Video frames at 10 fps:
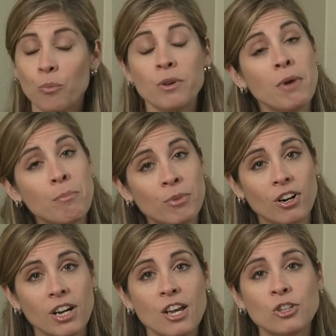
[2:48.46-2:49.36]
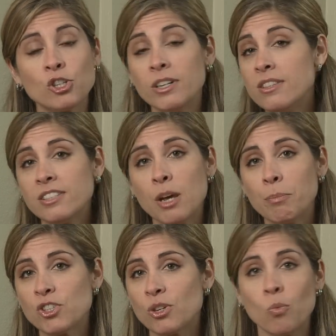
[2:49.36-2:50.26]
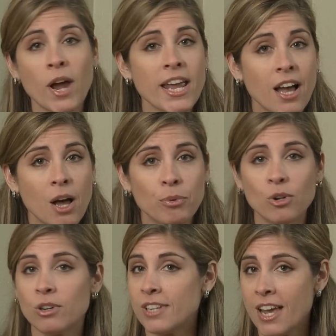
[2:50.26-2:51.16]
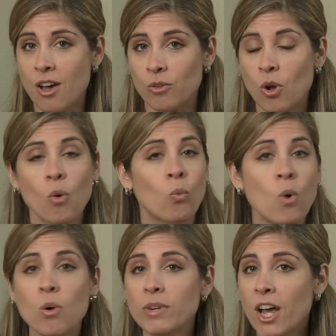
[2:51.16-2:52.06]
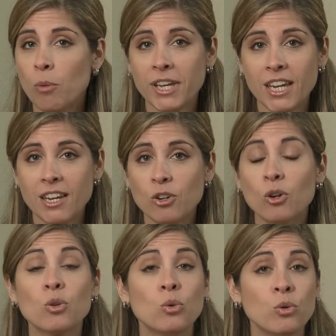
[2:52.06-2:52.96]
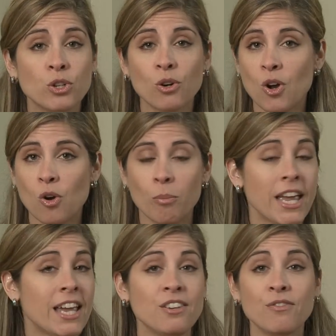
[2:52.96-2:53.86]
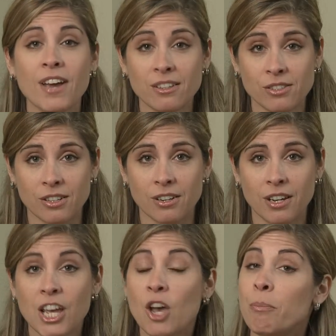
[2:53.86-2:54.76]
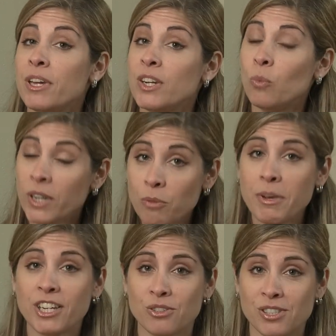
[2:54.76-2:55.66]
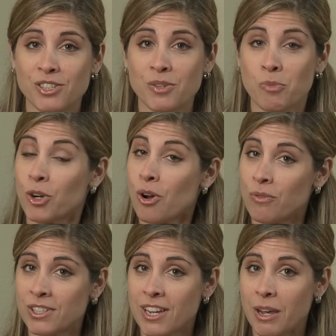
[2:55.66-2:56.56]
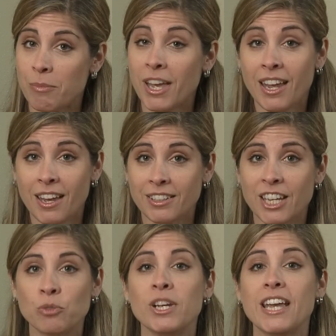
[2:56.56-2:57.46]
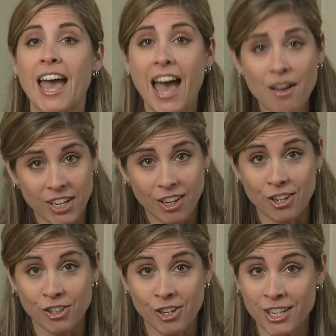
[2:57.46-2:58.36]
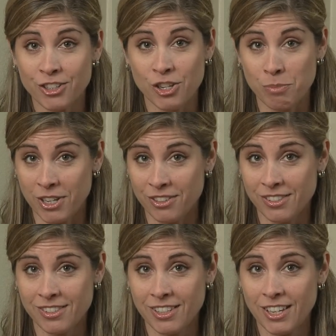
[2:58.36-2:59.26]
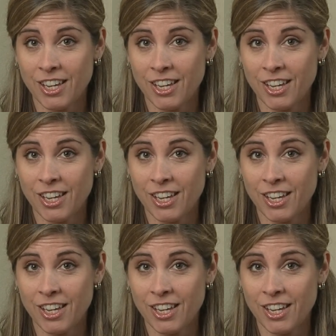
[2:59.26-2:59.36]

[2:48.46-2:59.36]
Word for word: Remember, turning the temperature way up or down won't help heat or cool your home any faster, but it will make your system work overtime and can wreak havoc on your energy bills.